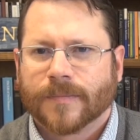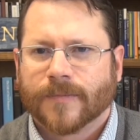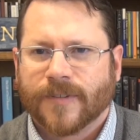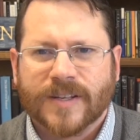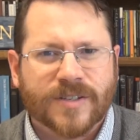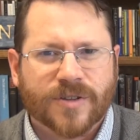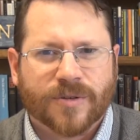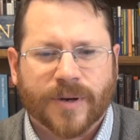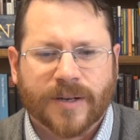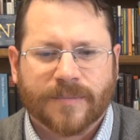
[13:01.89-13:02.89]
The face is
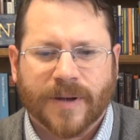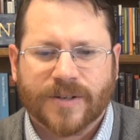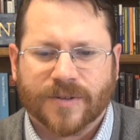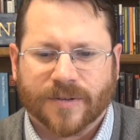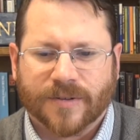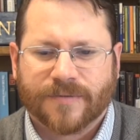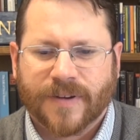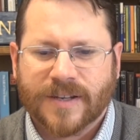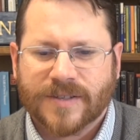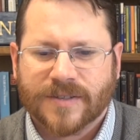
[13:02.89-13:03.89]
three-dimensional. The
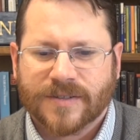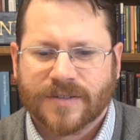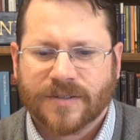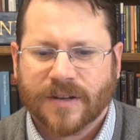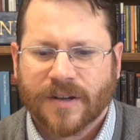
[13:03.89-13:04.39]
face is